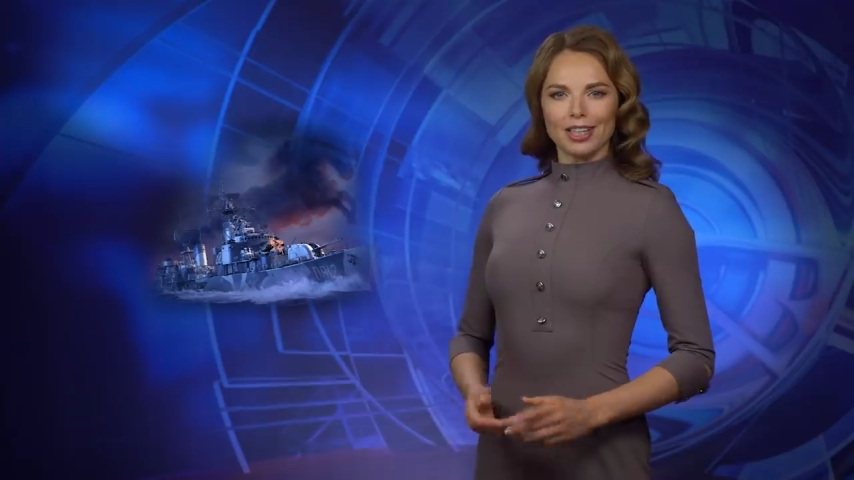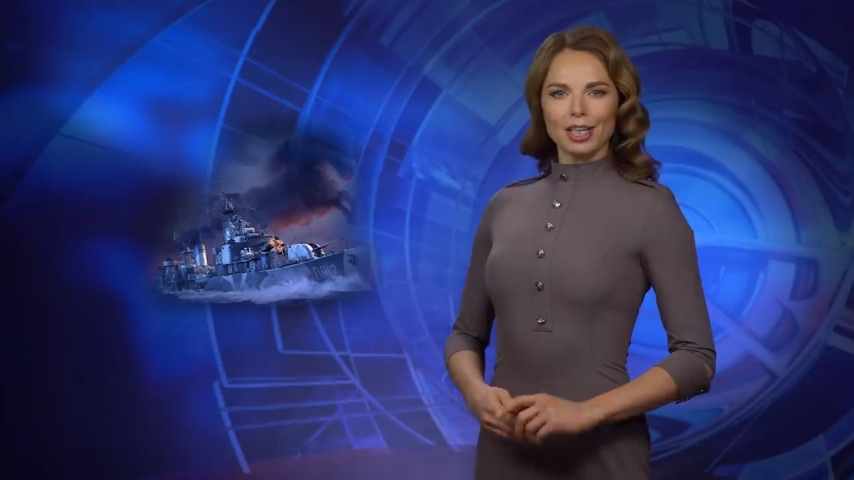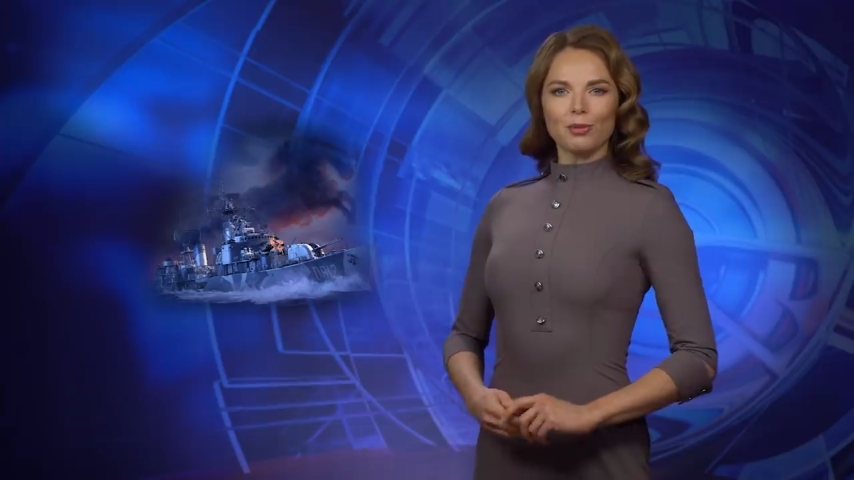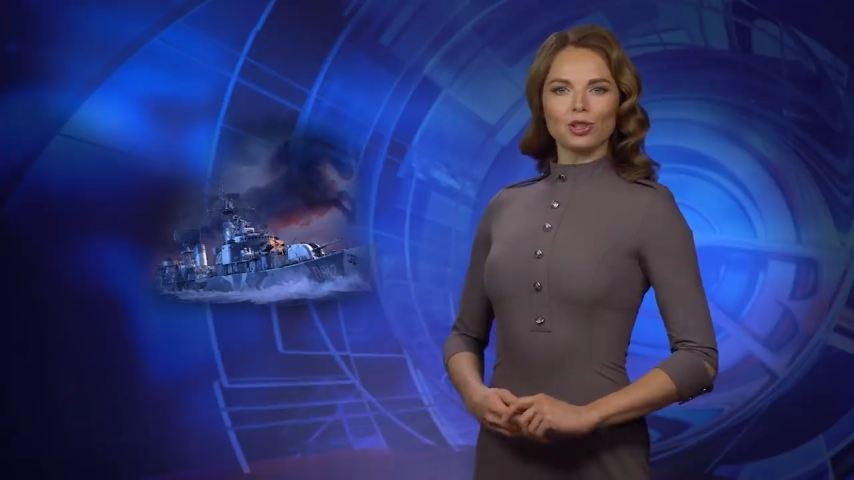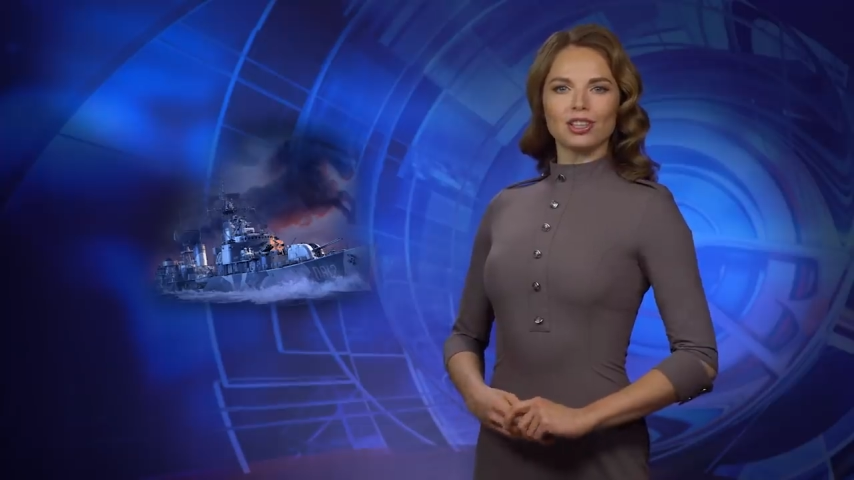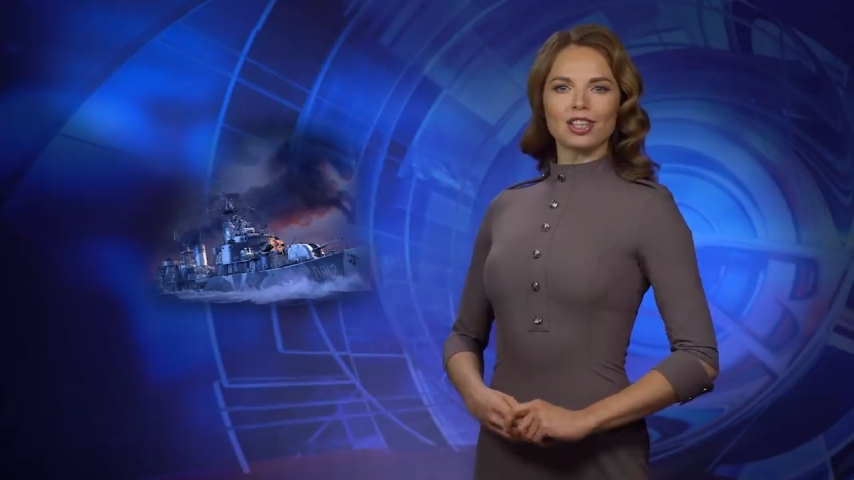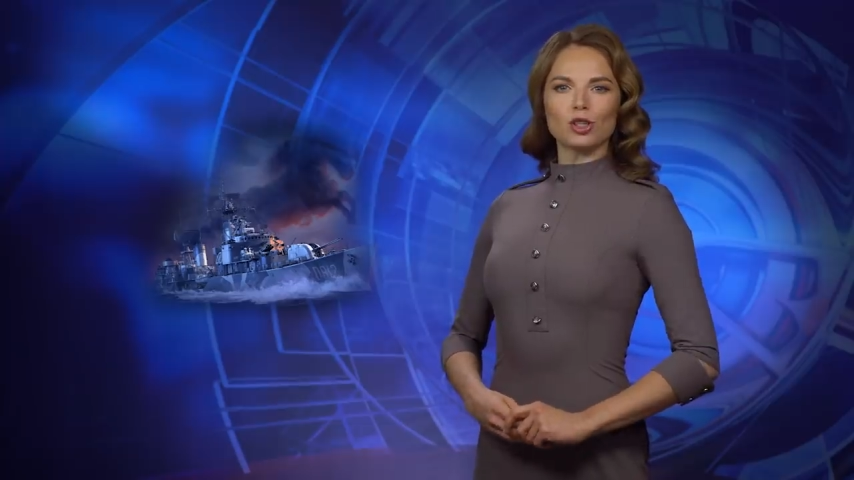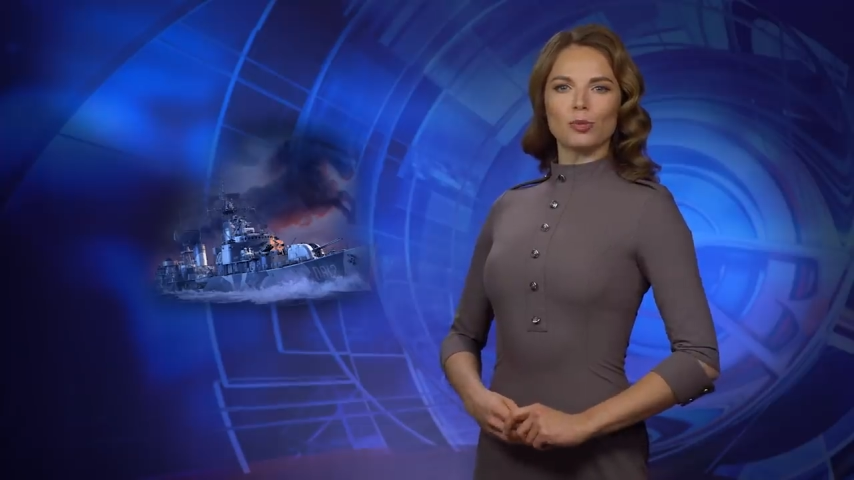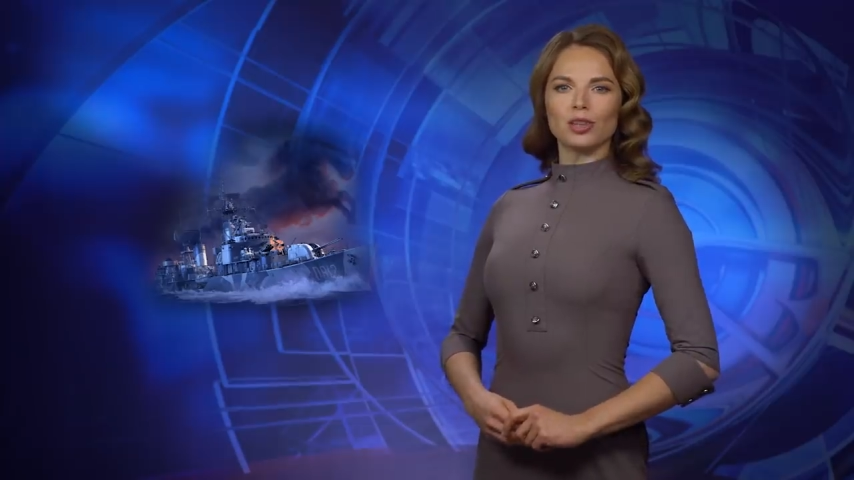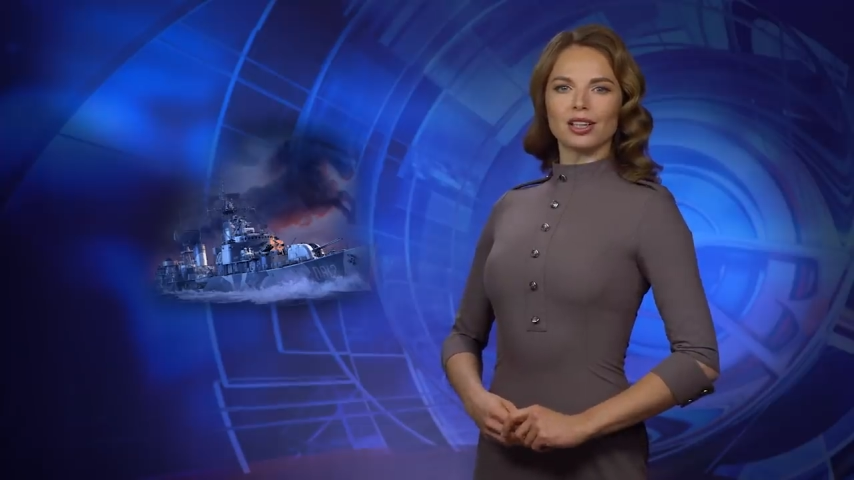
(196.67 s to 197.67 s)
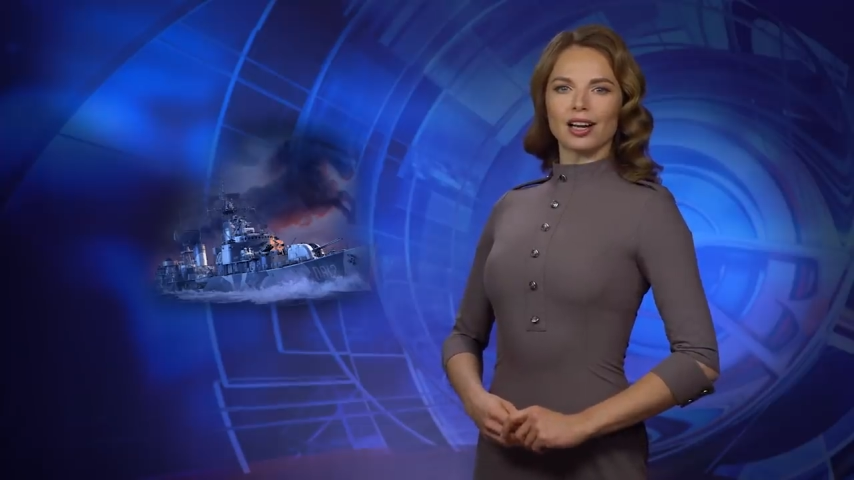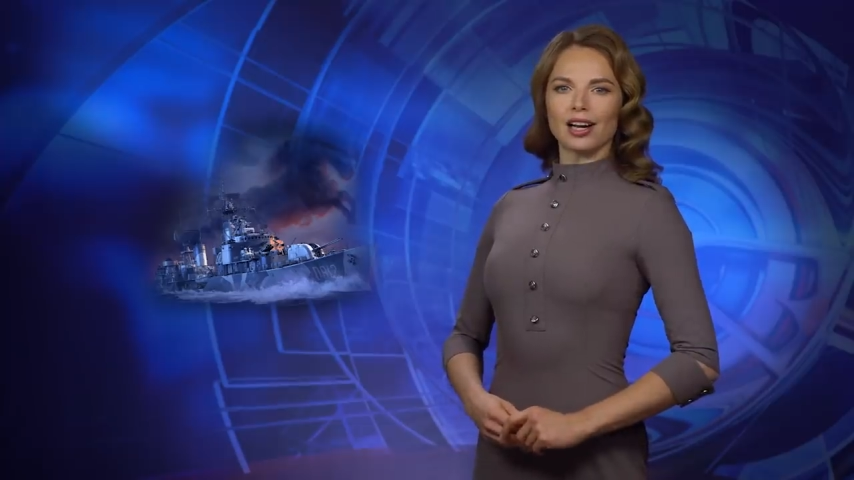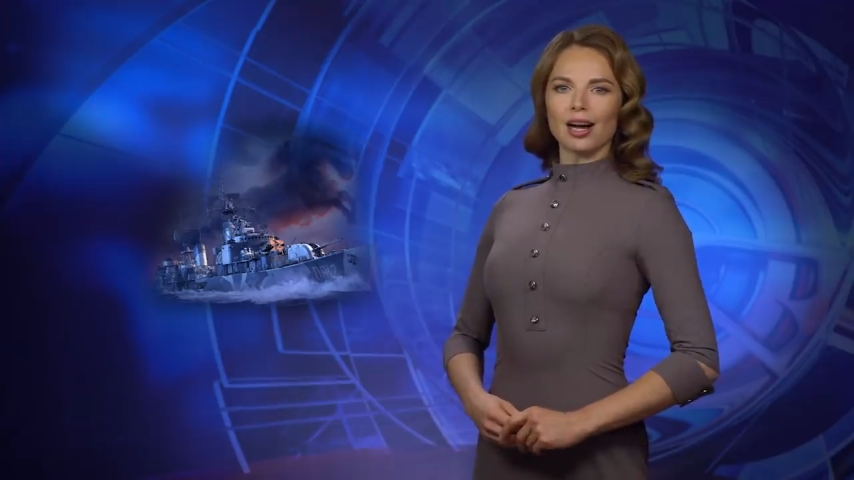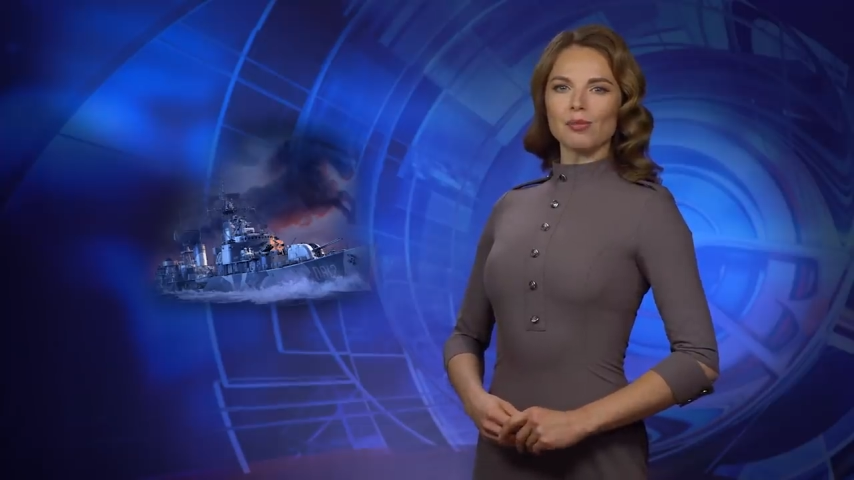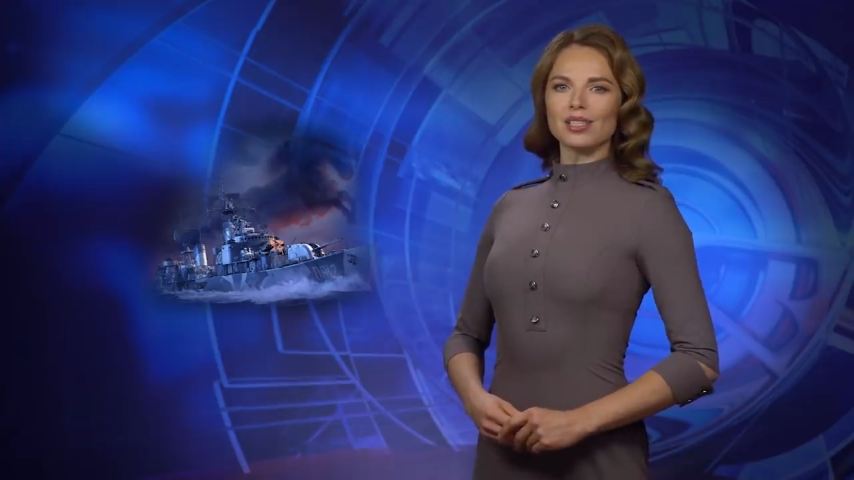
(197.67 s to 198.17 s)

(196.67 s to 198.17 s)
and will be available to all